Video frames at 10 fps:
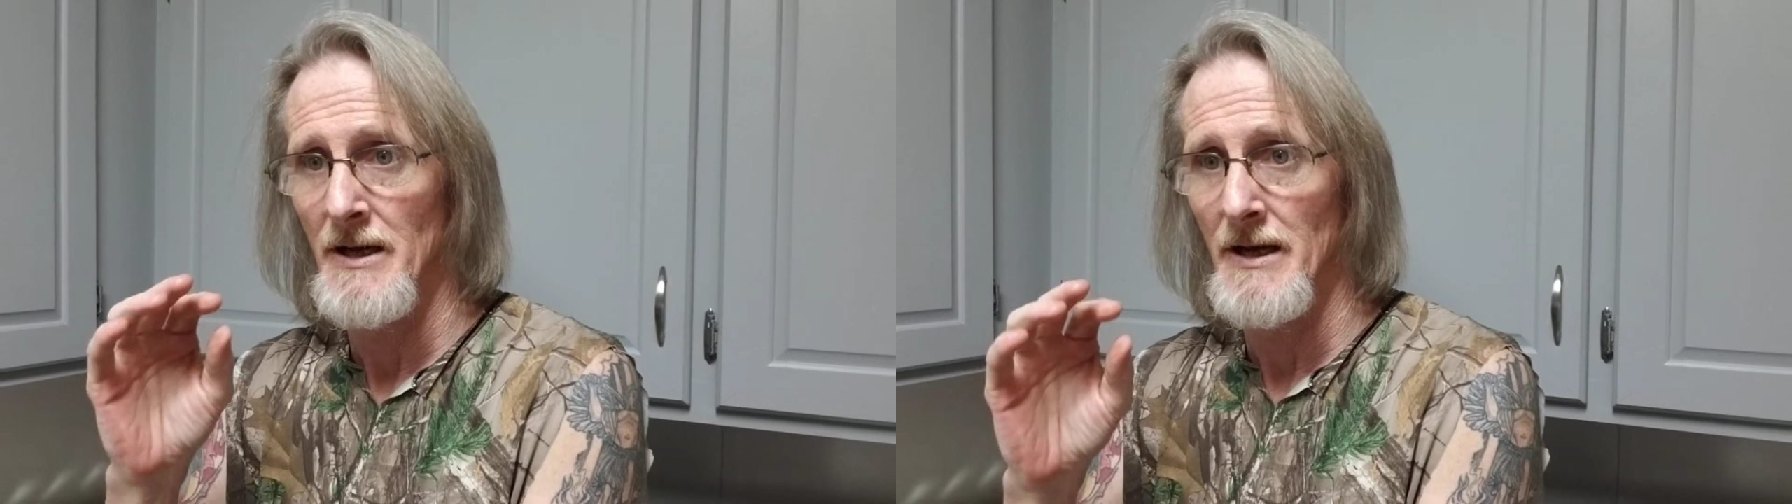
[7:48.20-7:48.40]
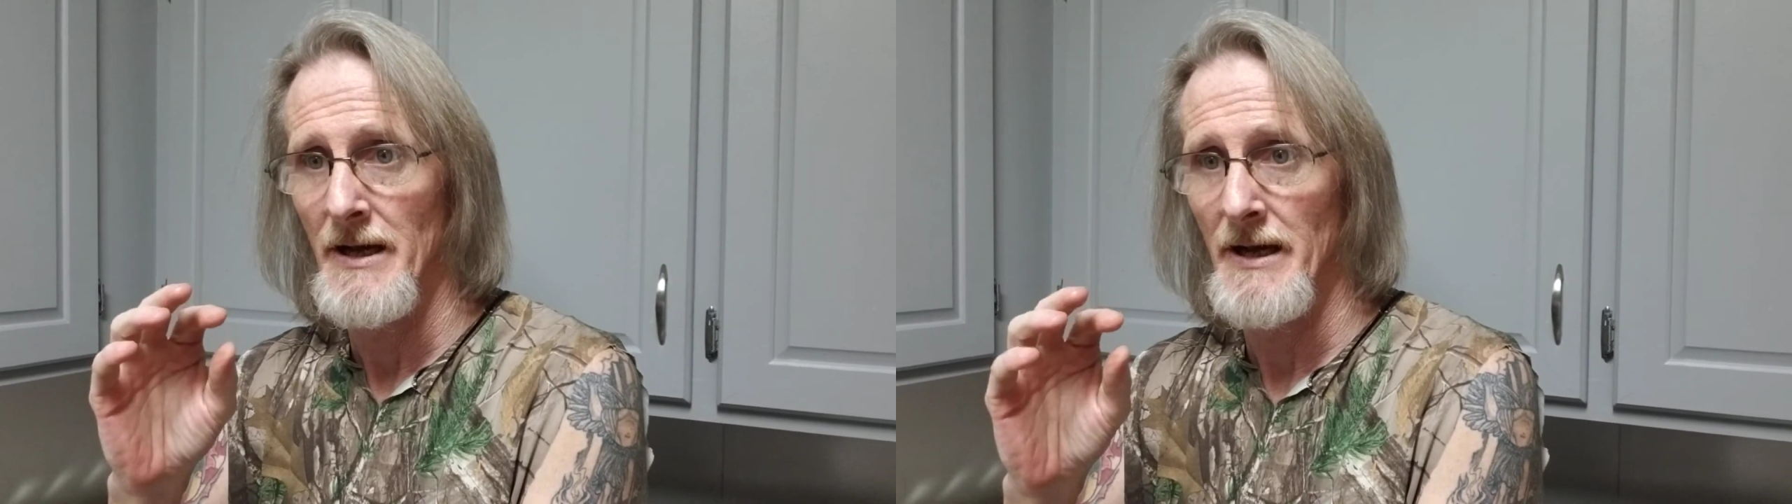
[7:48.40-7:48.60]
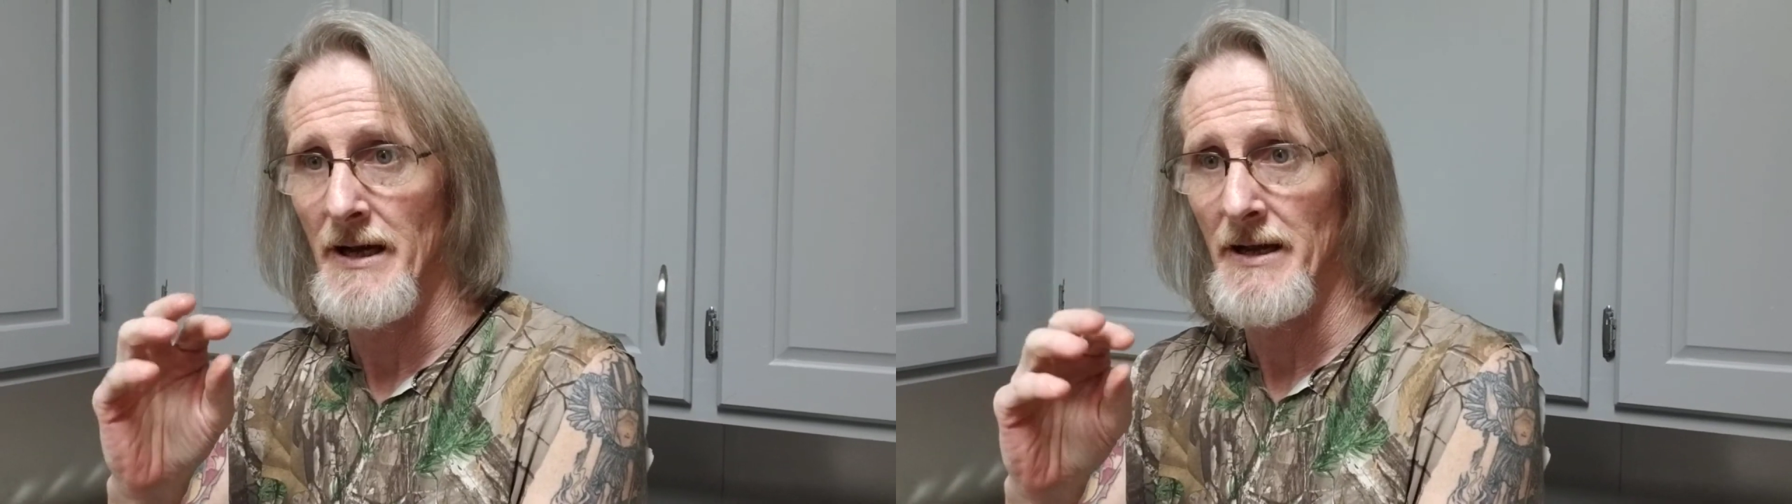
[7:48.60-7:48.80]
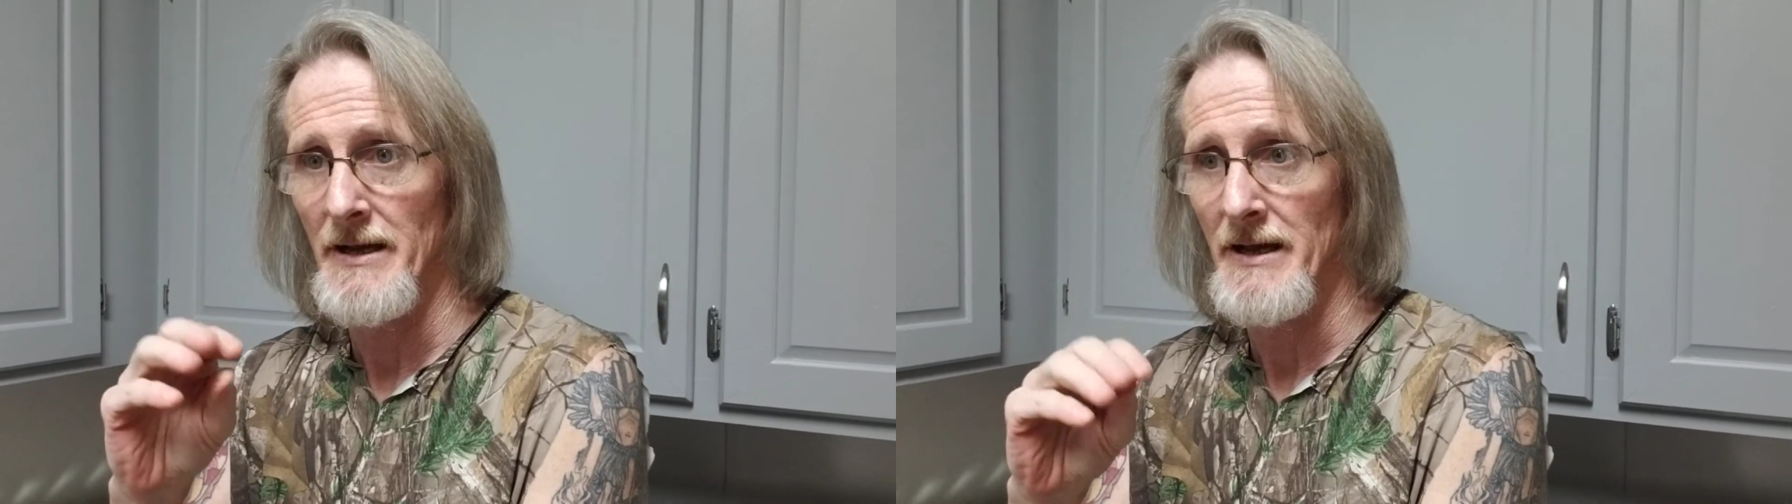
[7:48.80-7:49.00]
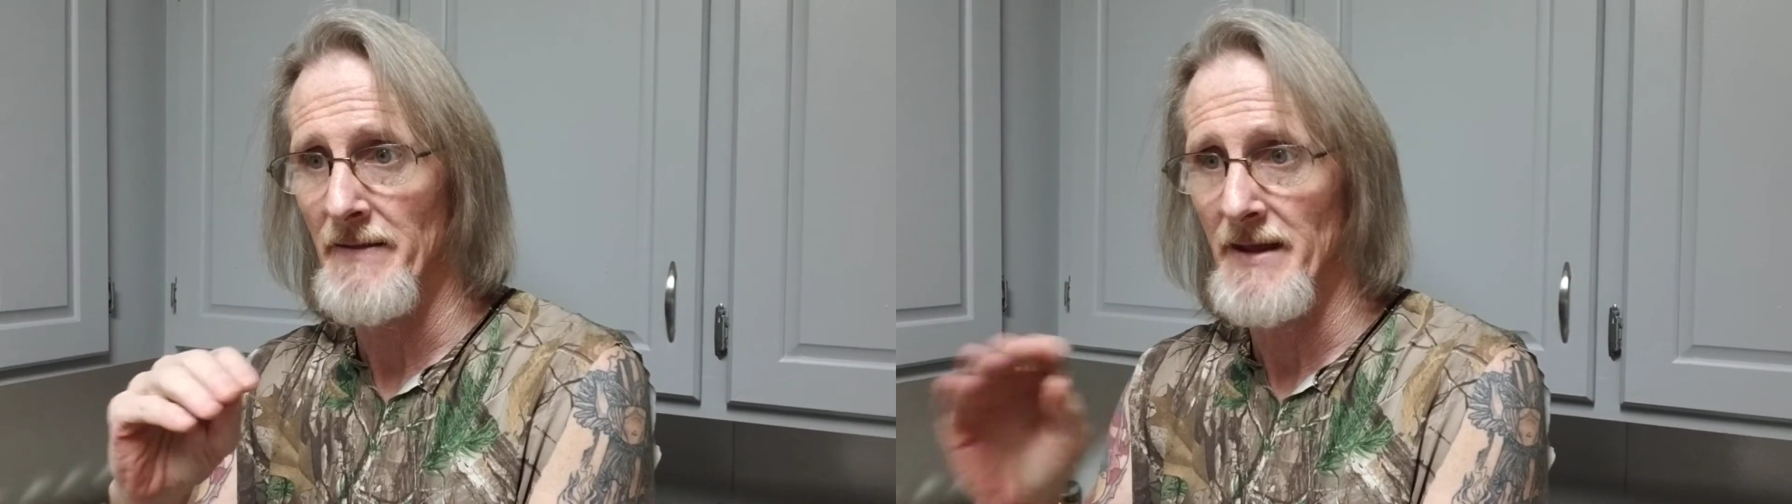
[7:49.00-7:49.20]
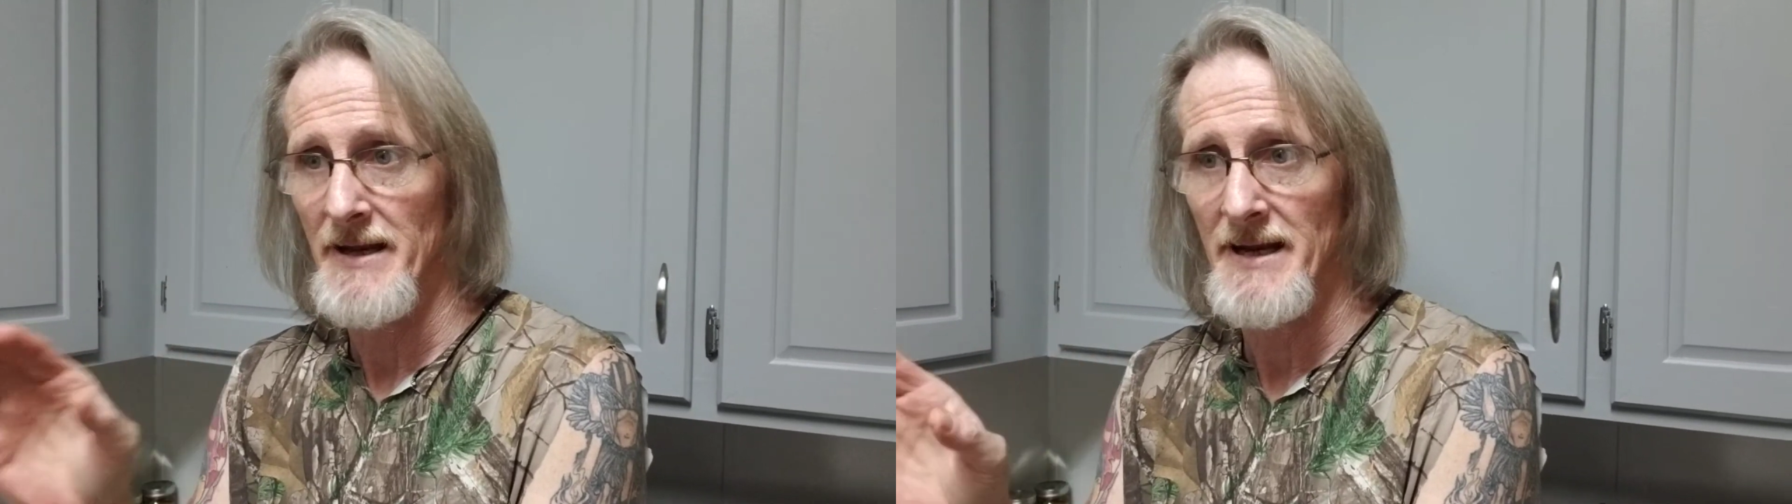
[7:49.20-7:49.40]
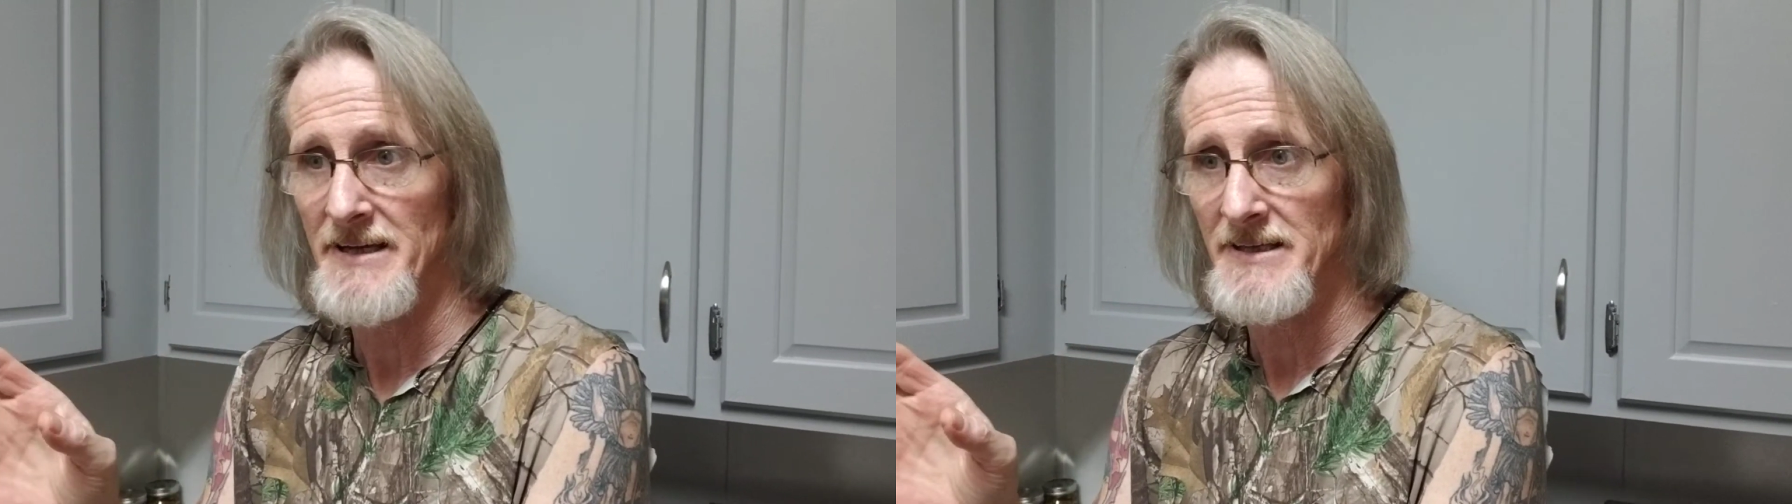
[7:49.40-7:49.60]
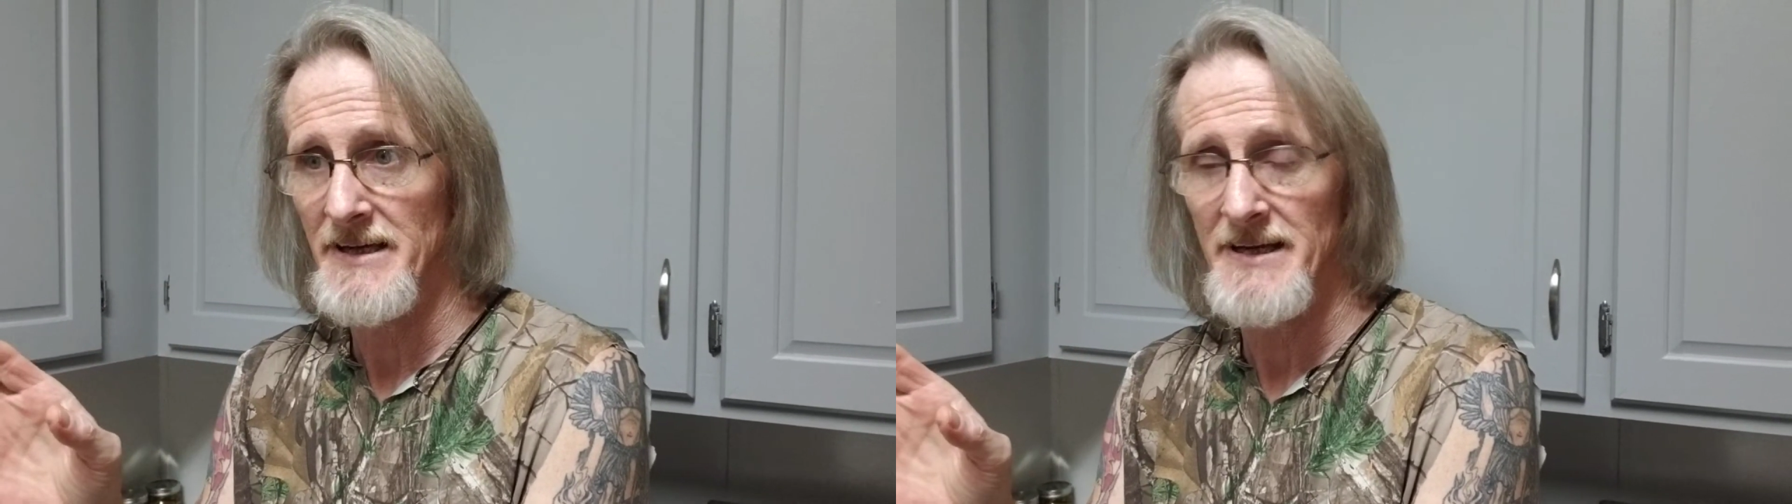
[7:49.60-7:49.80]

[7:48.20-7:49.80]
and